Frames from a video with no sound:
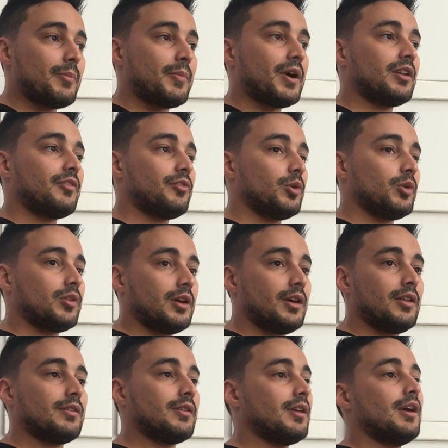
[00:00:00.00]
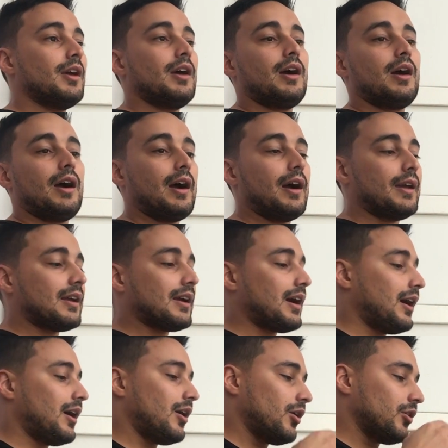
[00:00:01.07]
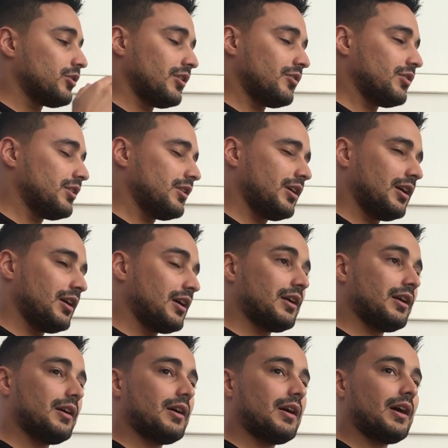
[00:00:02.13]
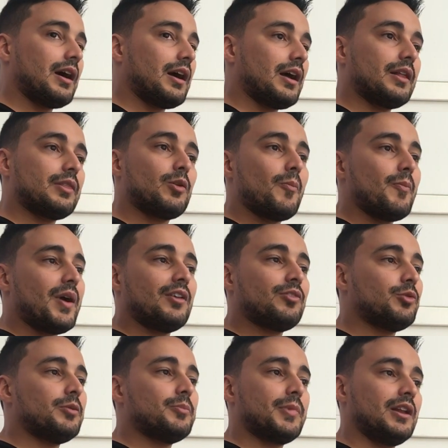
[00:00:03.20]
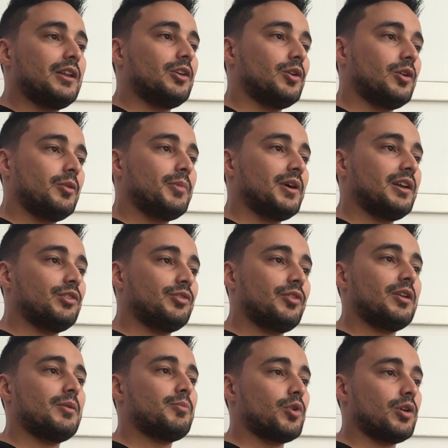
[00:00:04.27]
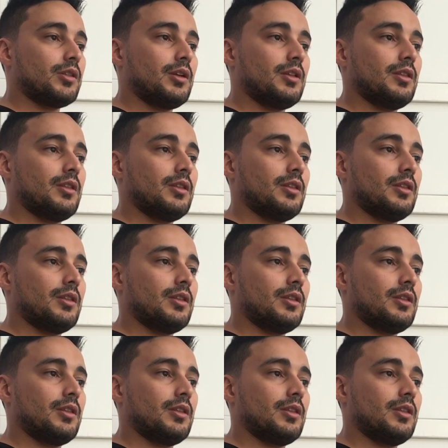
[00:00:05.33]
money goes in, I count every day. I don't mess with money, money is very important.